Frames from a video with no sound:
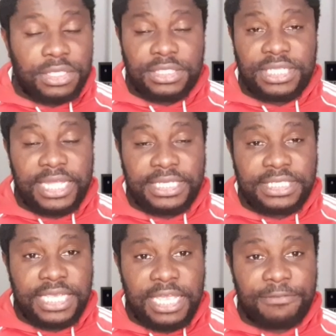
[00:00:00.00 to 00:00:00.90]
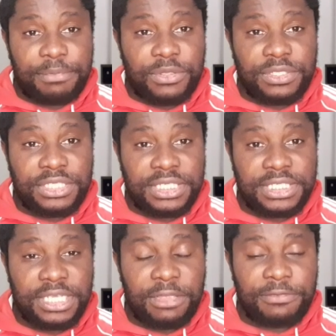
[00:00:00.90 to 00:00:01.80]
Stay safe. Be good to
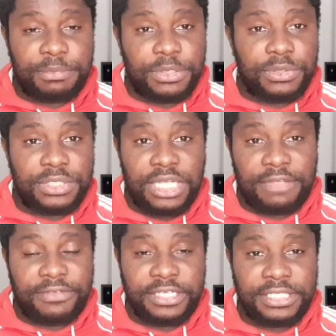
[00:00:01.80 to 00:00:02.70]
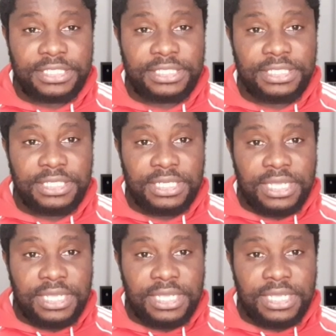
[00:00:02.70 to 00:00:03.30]
yourselves. Be good to others.